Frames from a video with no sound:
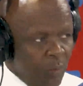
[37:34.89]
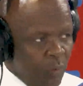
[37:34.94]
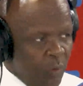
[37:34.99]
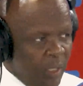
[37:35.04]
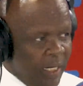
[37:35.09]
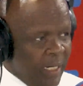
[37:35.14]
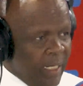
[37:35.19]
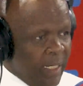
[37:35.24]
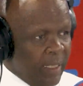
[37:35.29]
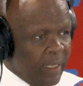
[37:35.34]

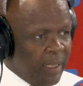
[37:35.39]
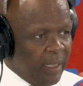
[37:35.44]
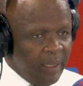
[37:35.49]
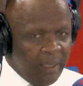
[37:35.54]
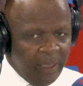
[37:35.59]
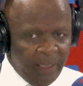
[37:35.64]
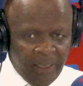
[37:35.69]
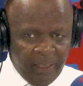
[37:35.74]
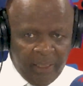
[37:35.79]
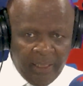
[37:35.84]
We're
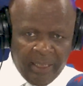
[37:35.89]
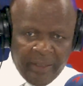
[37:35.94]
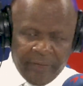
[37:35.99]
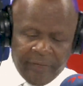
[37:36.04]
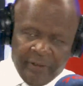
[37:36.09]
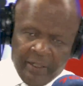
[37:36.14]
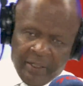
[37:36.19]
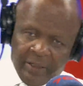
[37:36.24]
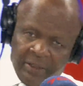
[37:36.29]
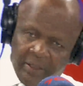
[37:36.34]
increasing it at a
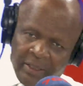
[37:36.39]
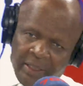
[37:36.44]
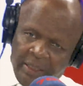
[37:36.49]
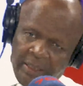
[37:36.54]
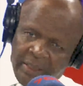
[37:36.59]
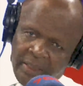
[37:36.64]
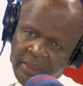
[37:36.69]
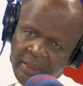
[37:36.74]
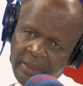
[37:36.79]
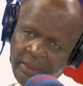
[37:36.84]
fast
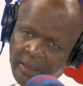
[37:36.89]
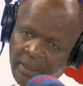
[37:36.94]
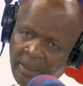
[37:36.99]
rate,